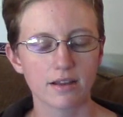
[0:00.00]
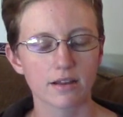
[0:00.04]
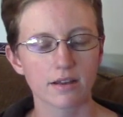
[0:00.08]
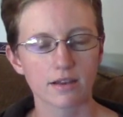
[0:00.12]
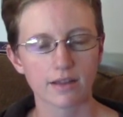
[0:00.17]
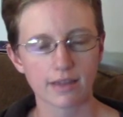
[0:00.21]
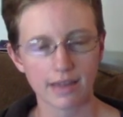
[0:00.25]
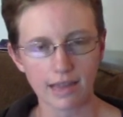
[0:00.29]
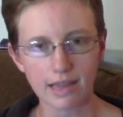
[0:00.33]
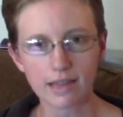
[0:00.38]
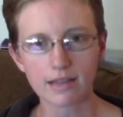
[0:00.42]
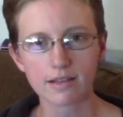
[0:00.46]

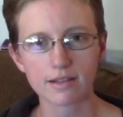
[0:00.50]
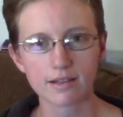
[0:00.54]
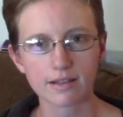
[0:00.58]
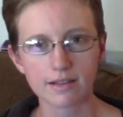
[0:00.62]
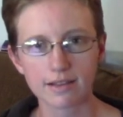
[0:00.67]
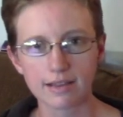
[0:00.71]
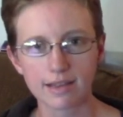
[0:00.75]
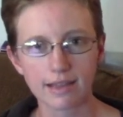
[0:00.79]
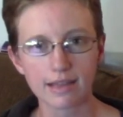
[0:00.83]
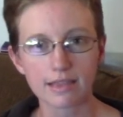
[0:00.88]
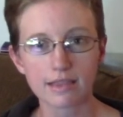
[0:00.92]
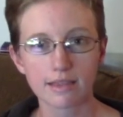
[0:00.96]
get
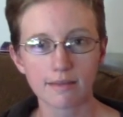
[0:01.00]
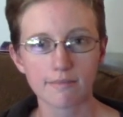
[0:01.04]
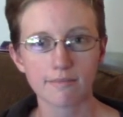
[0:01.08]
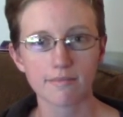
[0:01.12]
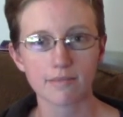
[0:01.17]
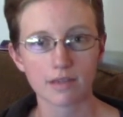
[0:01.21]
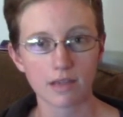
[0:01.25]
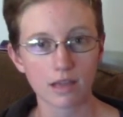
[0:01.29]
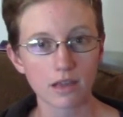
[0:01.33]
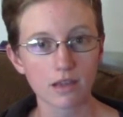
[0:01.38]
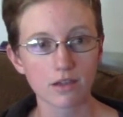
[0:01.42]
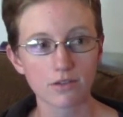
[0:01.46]

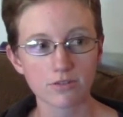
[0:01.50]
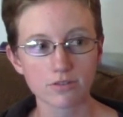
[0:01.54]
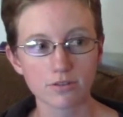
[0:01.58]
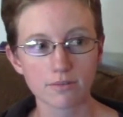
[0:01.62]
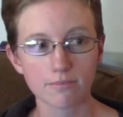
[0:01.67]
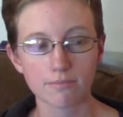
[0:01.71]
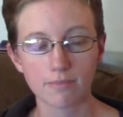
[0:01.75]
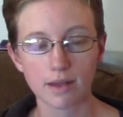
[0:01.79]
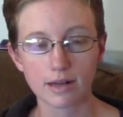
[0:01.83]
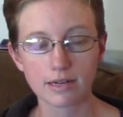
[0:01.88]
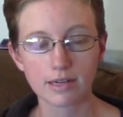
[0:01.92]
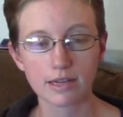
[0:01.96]
you
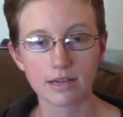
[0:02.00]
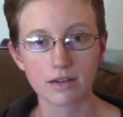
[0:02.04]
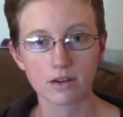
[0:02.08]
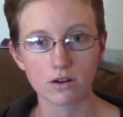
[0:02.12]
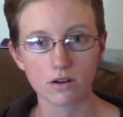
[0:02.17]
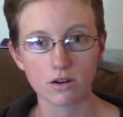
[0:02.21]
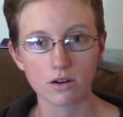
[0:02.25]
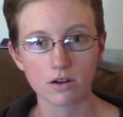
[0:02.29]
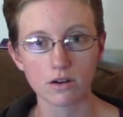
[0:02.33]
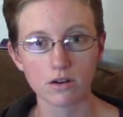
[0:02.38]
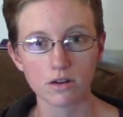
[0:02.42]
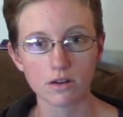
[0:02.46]
some money,
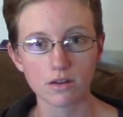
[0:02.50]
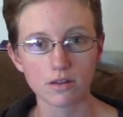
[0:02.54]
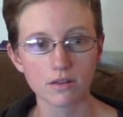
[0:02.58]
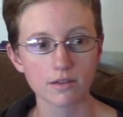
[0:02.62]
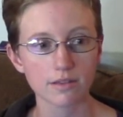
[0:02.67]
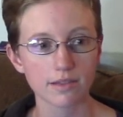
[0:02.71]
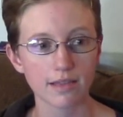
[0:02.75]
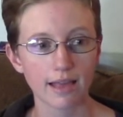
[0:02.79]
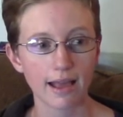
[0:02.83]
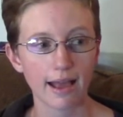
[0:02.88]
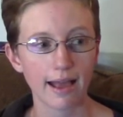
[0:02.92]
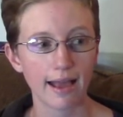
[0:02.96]
girl.
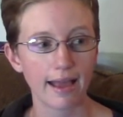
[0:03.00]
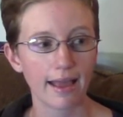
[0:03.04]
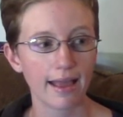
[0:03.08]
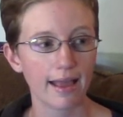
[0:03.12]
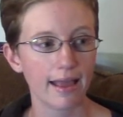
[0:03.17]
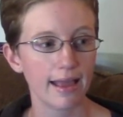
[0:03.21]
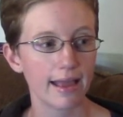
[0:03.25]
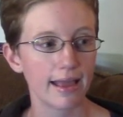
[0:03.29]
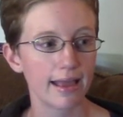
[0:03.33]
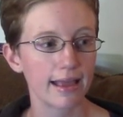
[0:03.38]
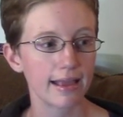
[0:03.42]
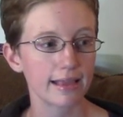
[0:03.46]

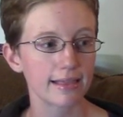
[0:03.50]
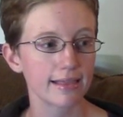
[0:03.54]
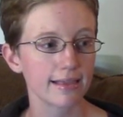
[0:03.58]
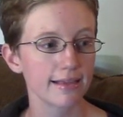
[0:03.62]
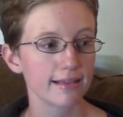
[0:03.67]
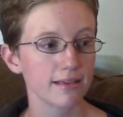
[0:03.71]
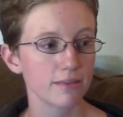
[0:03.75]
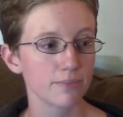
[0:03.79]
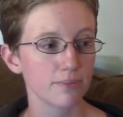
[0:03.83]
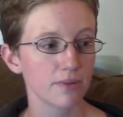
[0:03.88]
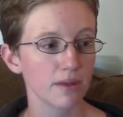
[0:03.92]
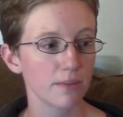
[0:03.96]
Like,
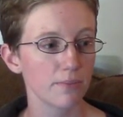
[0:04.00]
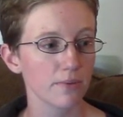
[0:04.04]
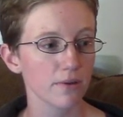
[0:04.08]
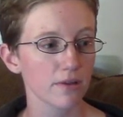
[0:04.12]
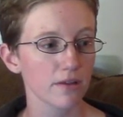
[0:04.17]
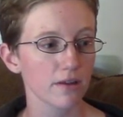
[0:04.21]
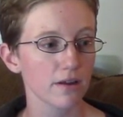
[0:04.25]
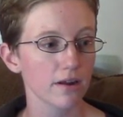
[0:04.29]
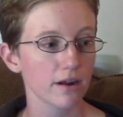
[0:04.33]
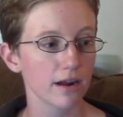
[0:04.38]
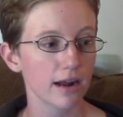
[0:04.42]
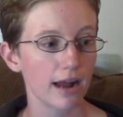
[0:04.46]
these people
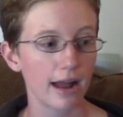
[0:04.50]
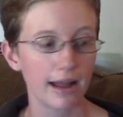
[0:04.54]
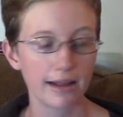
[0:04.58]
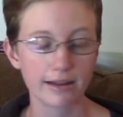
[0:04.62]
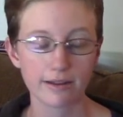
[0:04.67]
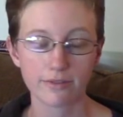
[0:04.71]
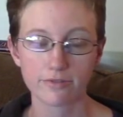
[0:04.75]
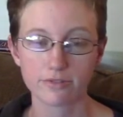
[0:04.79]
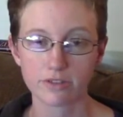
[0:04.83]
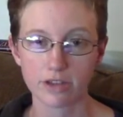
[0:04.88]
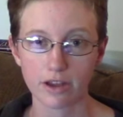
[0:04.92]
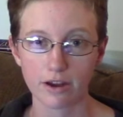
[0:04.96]
are kind
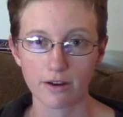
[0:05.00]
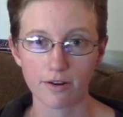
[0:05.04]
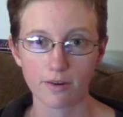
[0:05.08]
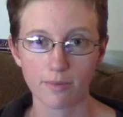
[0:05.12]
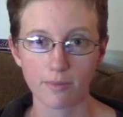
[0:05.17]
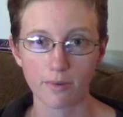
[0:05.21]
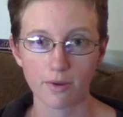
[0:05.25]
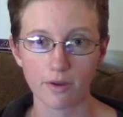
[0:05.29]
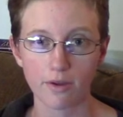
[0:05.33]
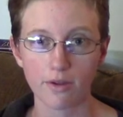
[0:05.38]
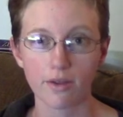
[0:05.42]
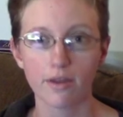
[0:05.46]
of
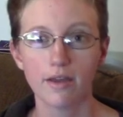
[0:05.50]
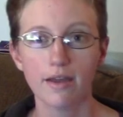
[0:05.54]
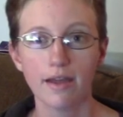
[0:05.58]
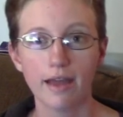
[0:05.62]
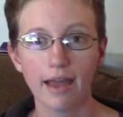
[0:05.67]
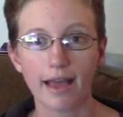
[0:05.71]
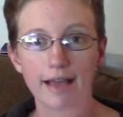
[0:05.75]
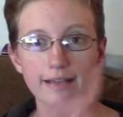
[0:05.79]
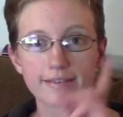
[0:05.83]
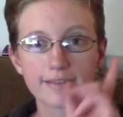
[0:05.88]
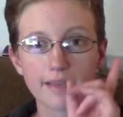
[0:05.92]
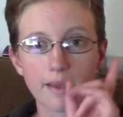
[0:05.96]
terrible.
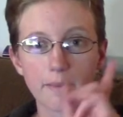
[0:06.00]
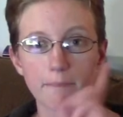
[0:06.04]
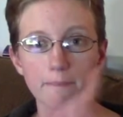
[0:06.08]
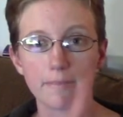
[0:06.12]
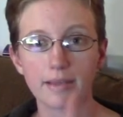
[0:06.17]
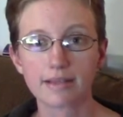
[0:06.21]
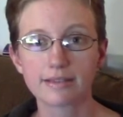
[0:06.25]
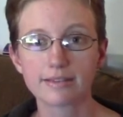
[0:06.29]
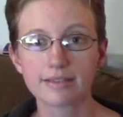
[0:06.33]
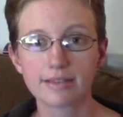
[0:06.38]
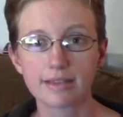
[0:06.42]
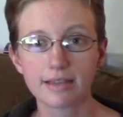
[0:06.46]
Except
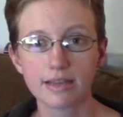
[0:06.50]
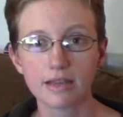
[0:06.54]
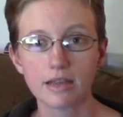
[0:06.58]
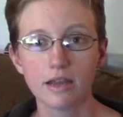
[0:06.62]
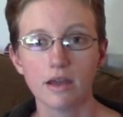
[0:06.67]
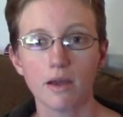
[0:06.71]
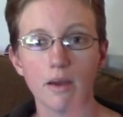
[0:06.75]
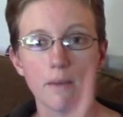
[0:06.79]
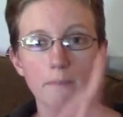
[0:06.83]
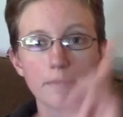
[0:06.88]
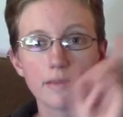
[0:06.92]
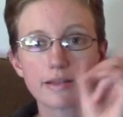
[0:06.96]
Mitzi.
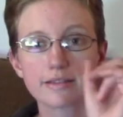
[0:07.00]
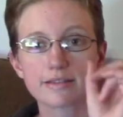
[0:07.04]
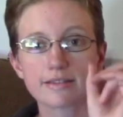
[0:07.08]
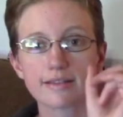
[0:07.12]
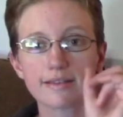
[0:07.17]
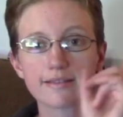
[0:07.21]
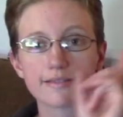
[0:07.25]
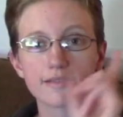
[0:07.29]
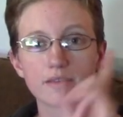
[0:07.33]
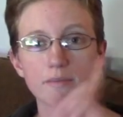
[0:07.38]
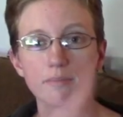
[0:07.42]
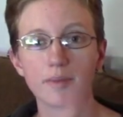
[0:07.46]
Mitzi
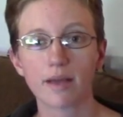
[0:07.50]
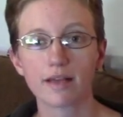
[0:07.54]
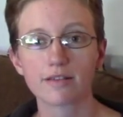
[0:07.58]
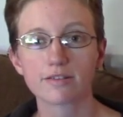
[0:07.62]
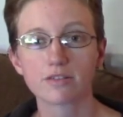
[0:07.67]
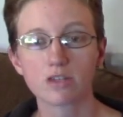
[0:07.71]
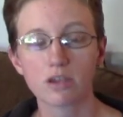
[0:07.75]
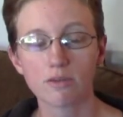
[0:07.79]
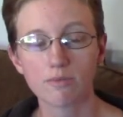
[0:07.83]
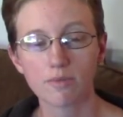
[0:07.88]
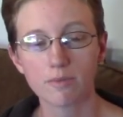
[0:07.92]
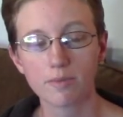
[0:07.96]
is the best
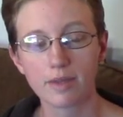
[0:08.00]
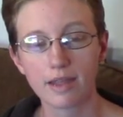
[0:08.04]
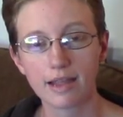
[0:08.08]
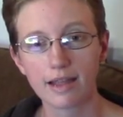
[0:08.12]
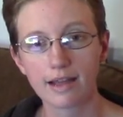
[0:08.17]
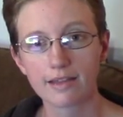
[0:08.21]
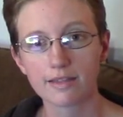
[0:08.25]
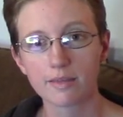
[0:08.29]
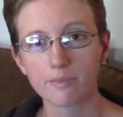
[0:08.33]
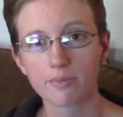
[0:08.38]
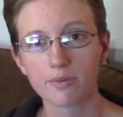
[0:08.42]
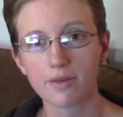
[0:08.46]
human being
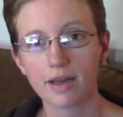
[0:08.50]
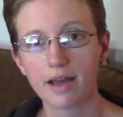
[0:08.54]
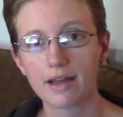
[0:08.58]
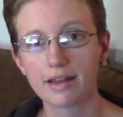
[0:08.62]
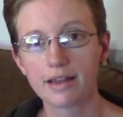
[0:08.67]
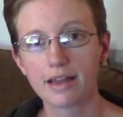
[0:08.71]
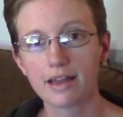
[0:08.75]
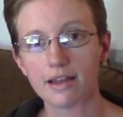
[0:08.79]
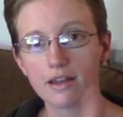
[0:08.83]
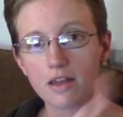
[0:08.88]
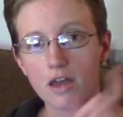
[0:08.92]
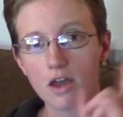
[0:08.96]
on the
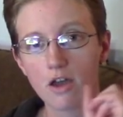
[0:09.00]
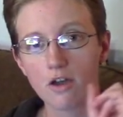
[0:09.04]
planet.